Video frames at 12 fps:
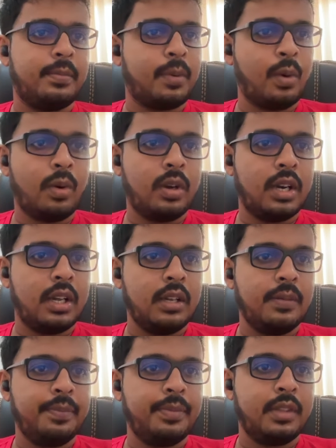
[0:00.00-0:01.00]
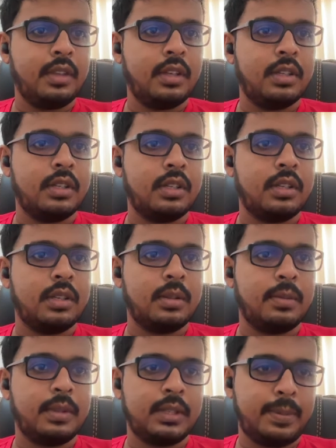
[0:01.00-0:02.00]
folder,
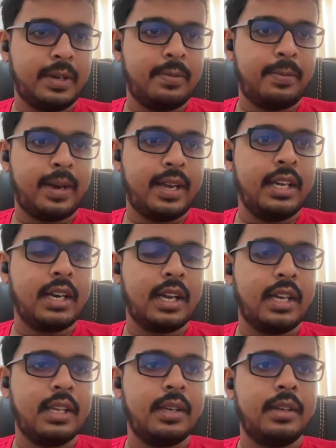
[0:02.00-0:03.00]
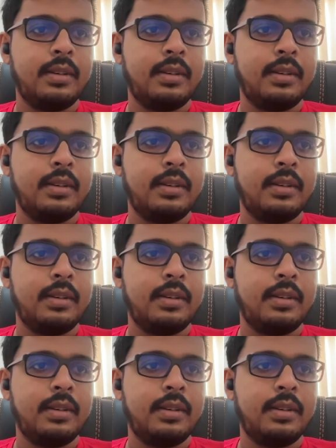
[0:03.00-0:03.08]
separate file, right?